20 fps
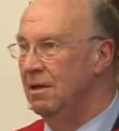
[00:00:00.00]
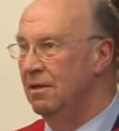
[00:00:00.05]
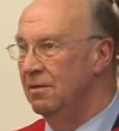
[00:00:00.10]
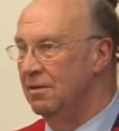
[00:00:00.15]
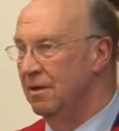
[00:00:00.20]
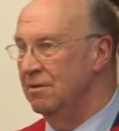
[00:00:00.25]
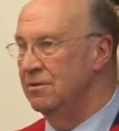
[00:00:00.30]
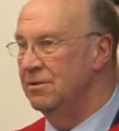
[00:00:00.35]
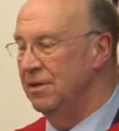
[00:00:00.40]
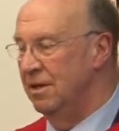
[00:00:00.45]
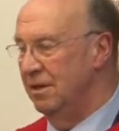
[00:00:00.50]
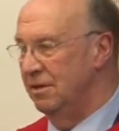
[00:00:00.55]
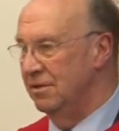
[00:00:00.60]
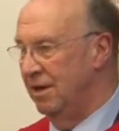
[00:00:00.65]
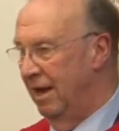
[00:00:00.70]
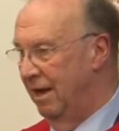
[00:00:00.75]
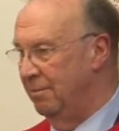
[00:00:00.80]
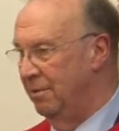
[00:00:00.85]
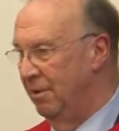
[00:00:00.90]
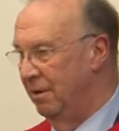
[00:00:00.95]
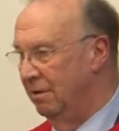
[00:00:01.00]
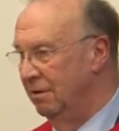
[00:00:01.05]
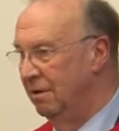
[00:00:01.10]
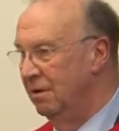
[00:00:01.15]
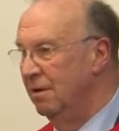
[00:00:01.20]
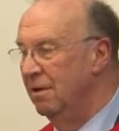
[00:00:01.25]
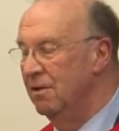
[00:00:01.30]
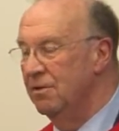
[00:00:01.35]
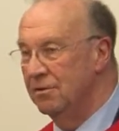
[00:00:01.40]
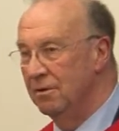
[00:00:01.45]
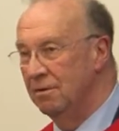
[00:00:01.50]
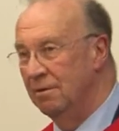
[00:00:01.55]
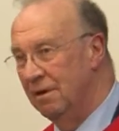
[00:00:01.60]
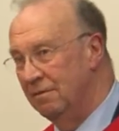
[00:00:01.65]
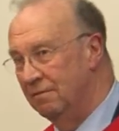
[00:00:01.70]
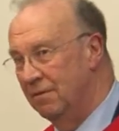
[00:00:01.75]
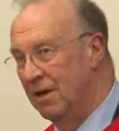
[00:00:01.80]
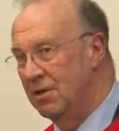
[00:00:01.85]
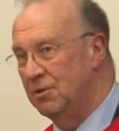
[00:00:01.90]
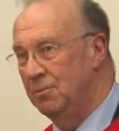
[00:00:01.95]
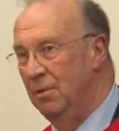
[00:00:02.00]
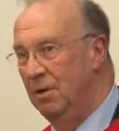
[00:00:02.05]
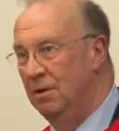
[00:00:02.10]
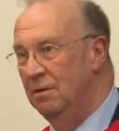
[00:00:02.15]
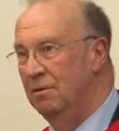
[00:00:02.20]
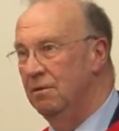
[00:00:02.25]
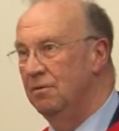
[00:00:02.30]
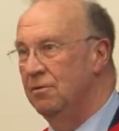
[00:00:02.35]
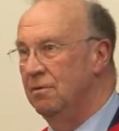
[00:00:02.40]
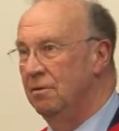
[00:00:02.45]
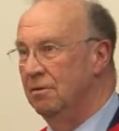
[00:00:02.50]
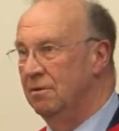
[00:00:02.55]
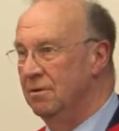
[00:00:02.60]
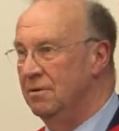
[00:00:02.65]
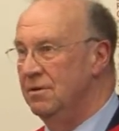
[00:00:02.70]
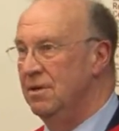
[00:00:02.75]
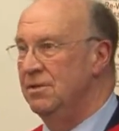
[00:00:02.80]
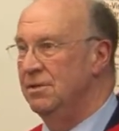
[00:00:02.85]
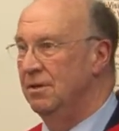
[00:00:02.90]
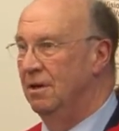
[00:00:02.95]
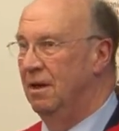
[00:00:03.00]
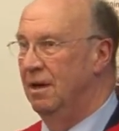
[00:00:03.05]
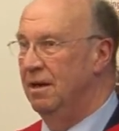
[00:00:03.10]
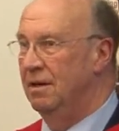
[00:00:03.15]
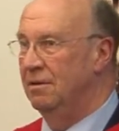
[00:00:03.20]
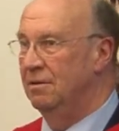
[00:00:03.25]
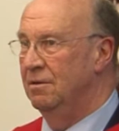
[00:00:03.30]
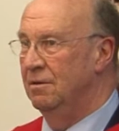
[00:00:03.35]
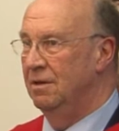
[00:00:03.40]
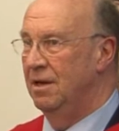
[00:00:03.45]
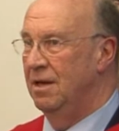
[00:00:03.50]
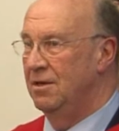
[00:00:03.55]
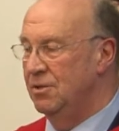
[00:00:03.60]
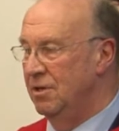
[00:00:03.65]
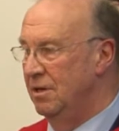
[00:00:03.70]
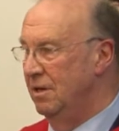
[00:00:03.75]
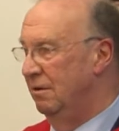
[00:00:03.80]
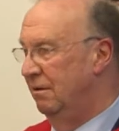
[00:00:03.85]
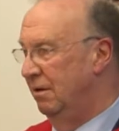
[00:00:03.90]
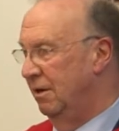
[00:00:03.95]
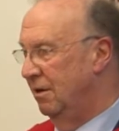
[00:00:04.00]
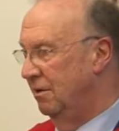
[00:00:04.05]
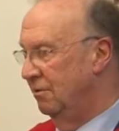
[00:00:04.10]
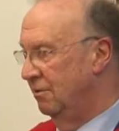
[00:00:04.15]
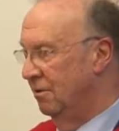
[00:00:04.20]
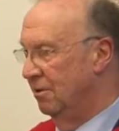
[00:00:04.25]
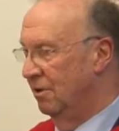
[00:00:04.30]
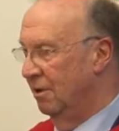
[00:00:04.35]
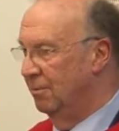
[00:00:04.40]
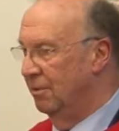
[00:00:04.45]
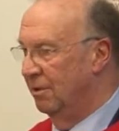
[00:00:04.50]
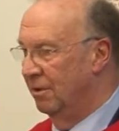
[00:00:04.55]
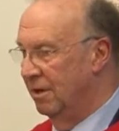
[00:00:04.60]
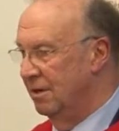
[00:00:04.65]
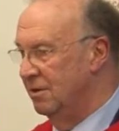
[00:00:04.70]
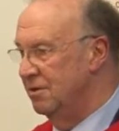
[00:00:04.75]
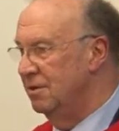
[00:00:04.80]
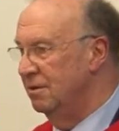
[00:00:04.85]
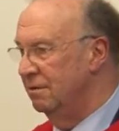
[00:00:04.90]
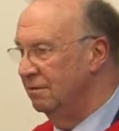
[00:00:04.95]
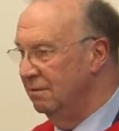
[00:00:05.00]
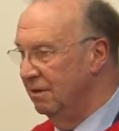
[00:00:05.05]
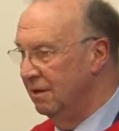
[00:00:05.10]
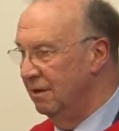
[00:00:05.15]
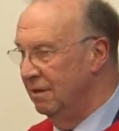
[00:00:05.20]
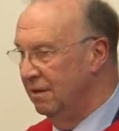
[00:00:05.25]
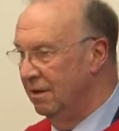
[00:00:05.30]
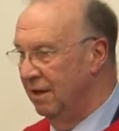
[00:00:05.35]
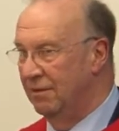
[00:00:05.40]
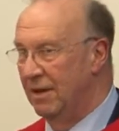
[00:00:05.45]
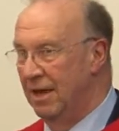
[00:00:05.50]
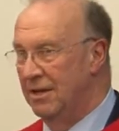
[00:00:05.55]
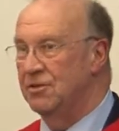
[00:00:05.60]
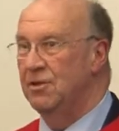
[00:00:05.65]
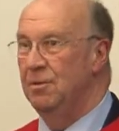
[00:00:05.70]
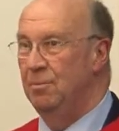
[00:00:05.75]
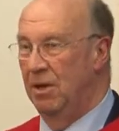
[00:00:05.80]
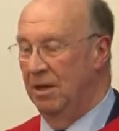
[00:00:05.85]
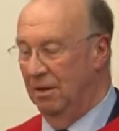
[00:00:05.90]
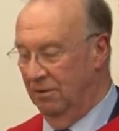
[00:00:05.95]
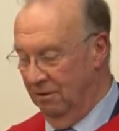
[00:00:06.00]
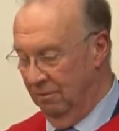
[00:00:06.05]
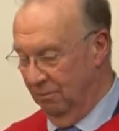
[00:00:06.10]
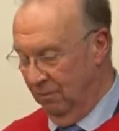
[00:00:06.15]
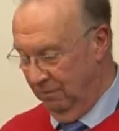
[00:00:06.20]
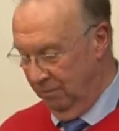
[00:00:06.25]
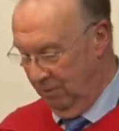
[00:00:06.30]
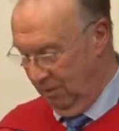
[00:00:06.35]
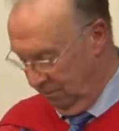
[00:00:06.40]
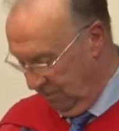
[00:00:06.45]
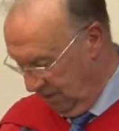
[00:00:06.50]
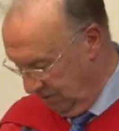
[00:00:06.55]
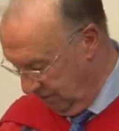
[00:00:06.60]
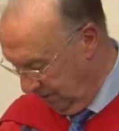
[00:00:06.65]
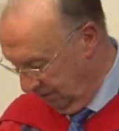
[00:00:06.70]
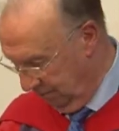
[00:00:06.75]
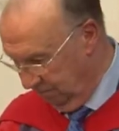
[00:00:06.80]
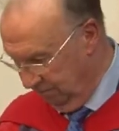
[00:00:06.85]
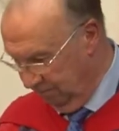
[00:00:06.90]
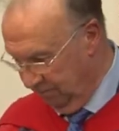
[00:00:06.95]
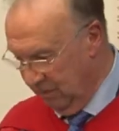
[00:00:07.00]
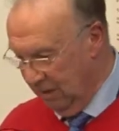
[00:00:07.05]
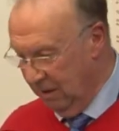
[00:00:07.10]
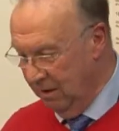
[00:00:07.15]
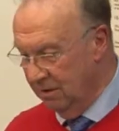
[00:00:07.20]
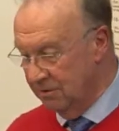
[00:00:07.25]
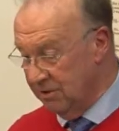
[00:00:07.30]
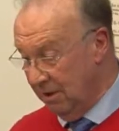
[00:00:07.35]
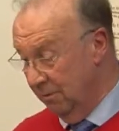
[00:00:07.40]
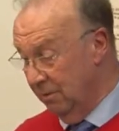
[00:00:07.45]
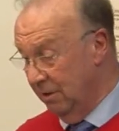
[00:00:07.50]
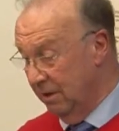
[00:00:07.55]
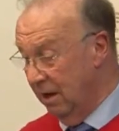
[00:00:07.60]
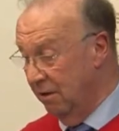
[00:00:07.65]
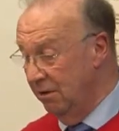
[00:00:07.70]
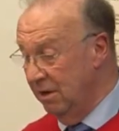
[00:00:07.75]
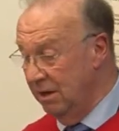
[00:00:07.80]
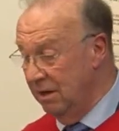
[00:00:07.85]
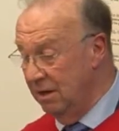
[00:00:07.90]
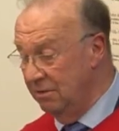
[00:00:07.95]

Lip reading: those things happen through investment, through good design and good engineering and good operation. And that's the bit that we've been missing. So we're going